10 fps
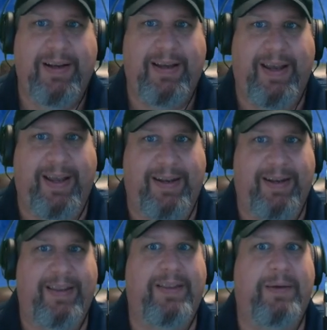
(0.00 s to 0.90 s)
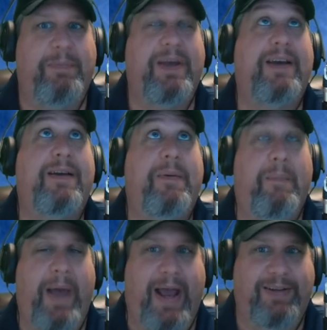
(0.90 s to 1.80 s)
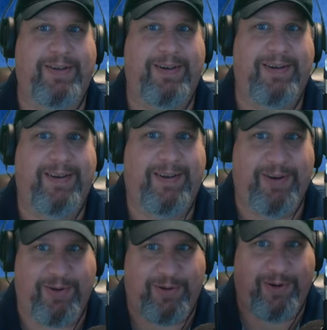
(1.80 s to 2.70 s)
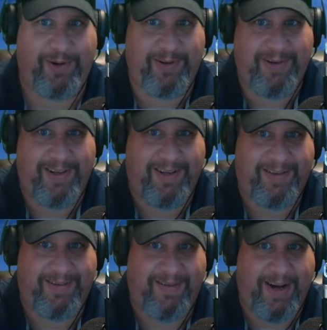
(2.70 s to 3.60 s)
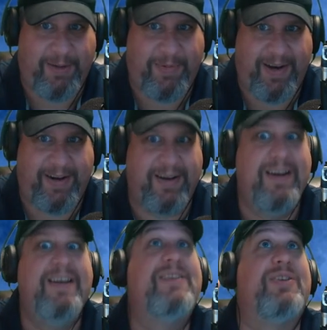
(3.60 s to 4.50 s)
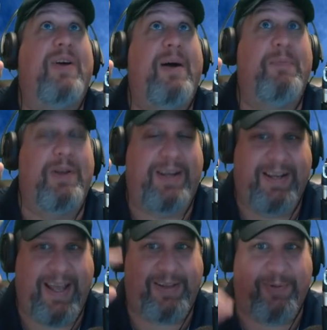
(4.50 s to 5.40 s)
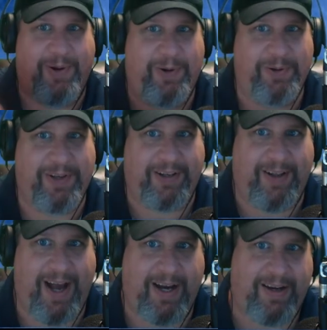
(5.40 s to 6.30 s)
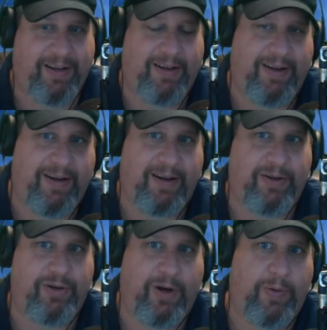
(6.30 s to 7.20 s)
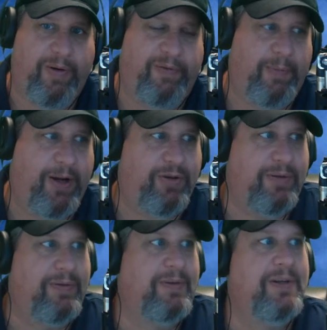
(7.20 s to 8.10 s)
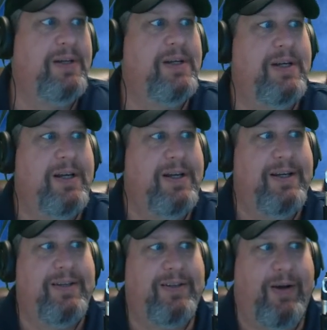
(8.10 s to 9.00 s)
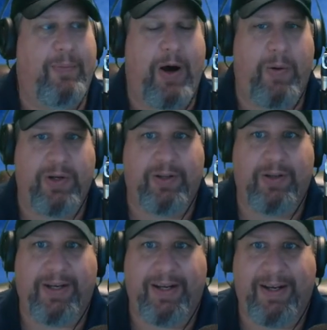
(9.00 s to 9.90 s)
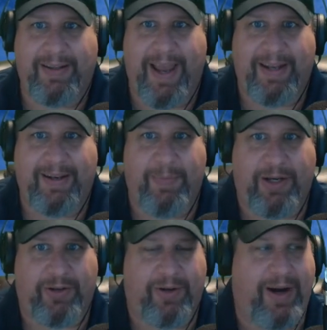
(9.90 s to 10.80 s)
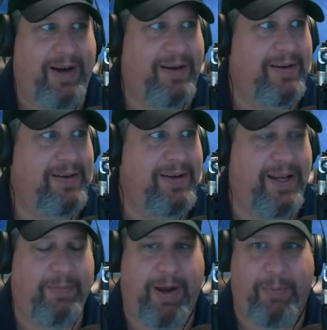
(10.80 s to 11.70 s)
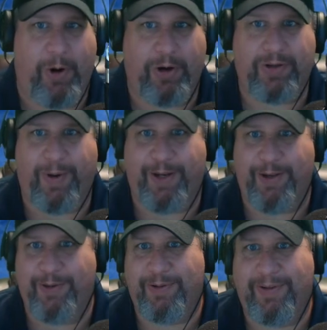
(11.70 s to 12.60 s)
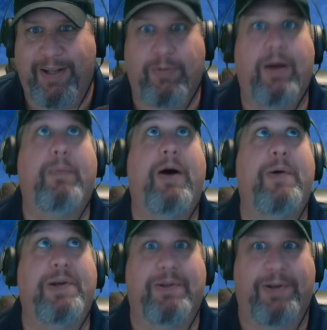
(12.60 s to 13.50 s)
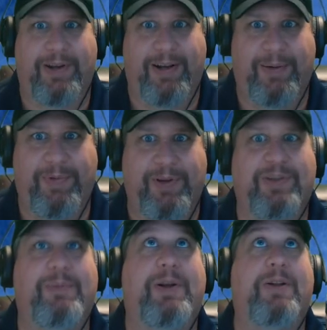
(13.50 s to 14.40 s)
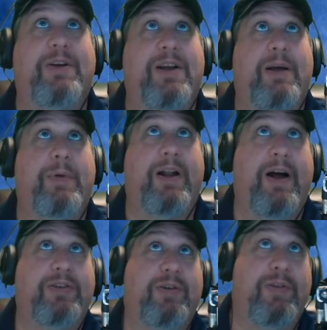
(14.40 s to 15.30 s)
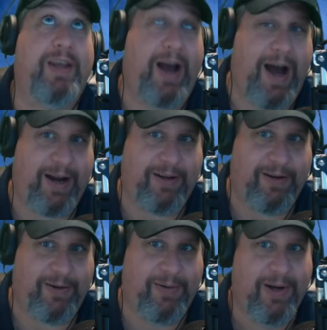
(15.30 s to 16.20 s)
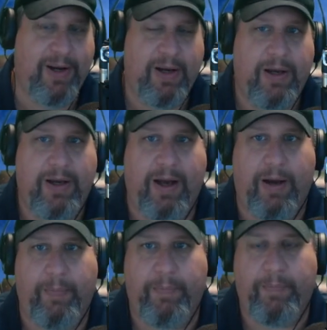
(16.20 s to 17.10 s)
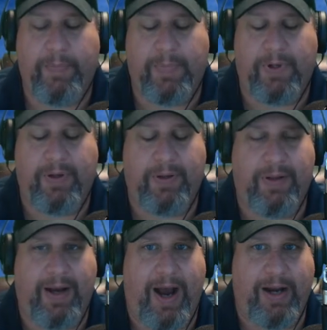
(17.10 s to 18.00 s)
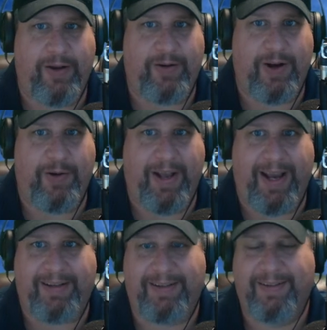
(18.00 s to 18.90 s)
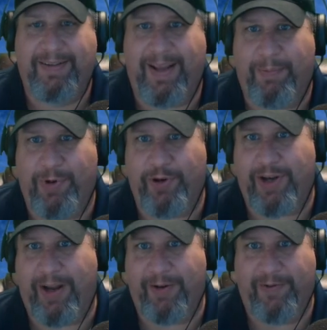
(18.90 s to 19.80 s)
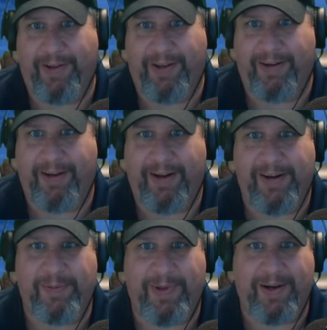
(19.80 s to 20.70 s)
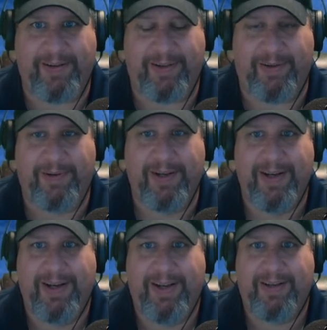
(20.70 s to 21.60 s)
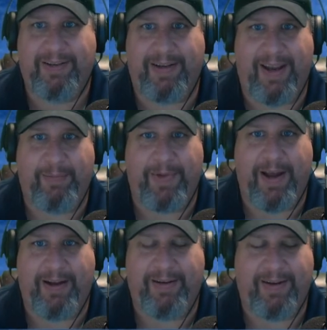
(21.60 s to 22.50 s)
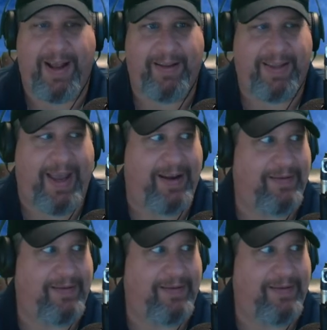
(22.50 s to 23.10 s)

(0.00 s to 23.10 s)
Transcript: and the big master control is right up there. So I'm looking, that's what holds the clock and the show information. So I'm always looking at that to make sure I hit my marks, my cues. That's why I'm always looking up. You'll see me looking up. And also the audio, the audio codecs that push out over the internet are up there. So yeah, I'm not that